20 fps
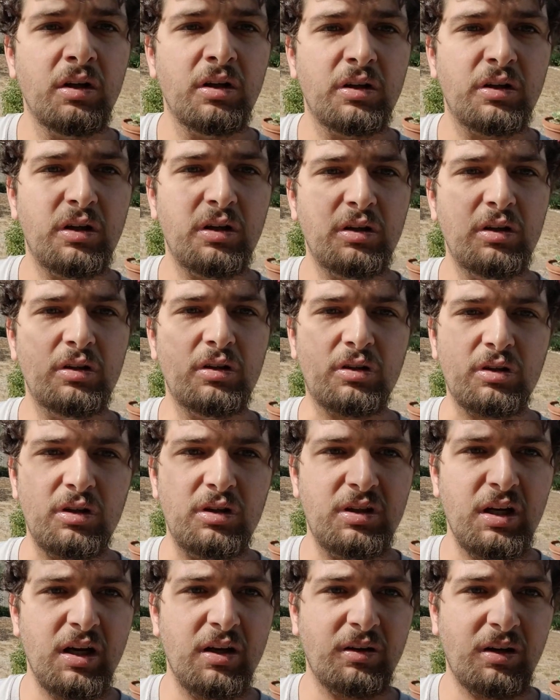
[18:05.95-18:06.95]
They're usually
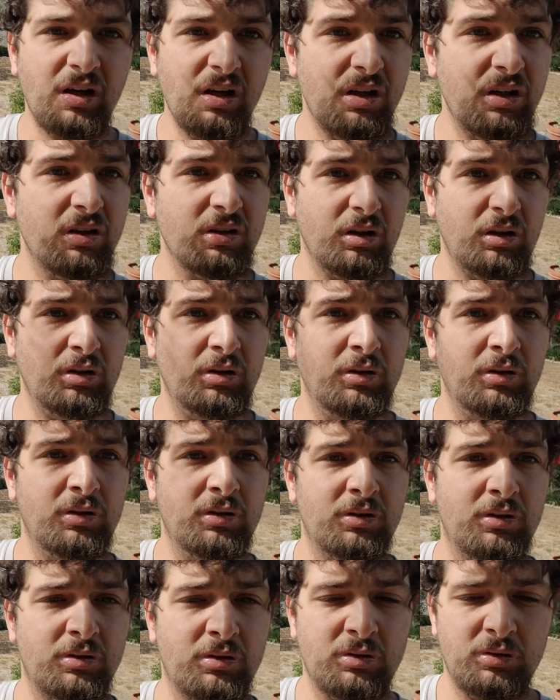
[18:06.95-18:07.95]
down here
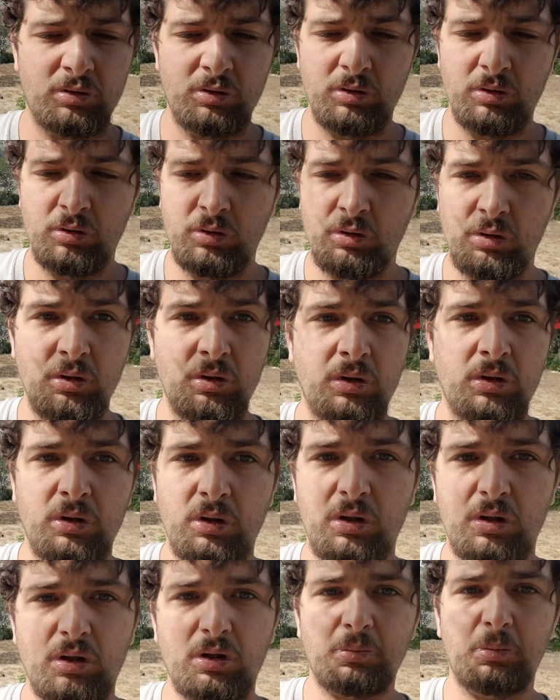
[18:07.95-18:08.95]

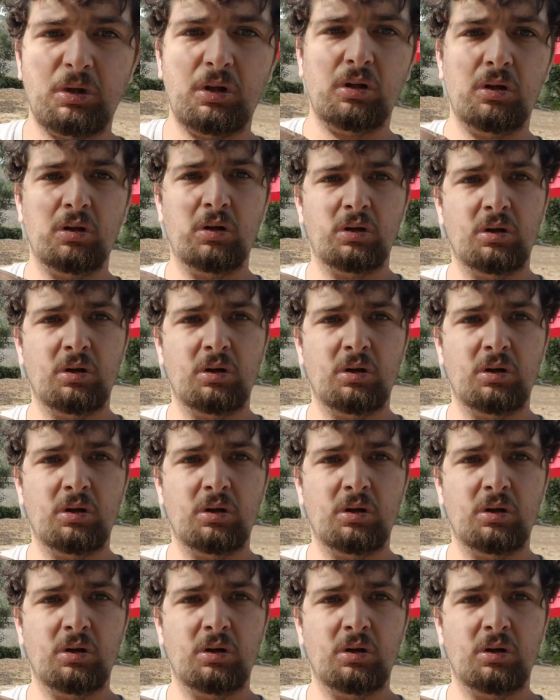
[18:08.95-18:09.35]
on me.